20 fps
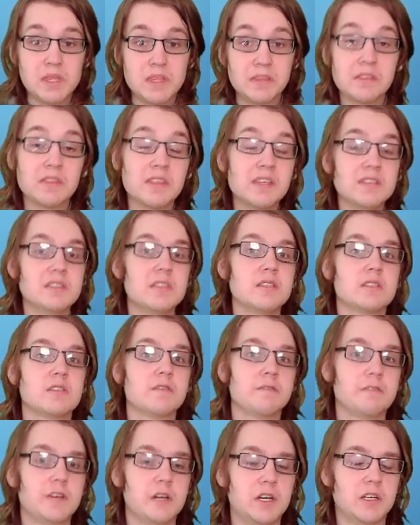This is the
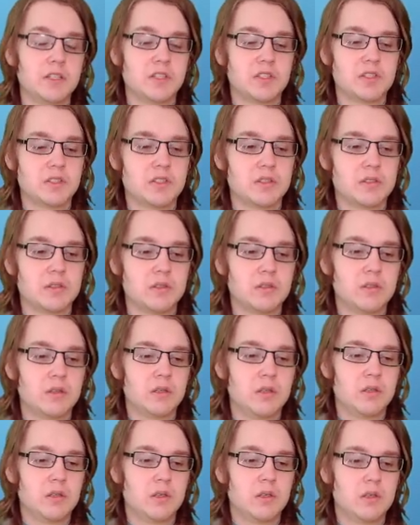first
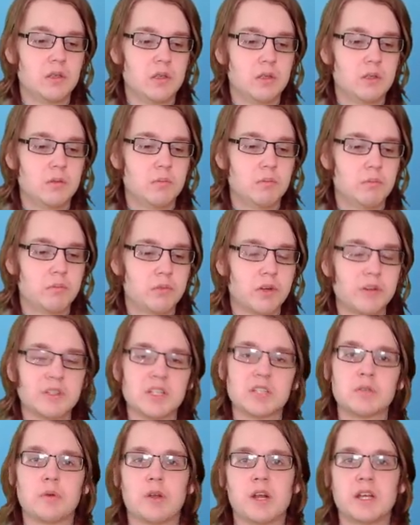
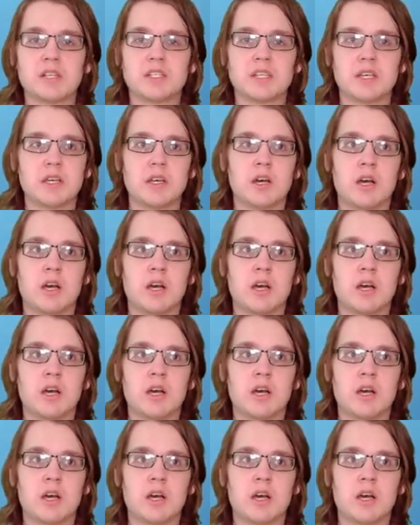project where I'd say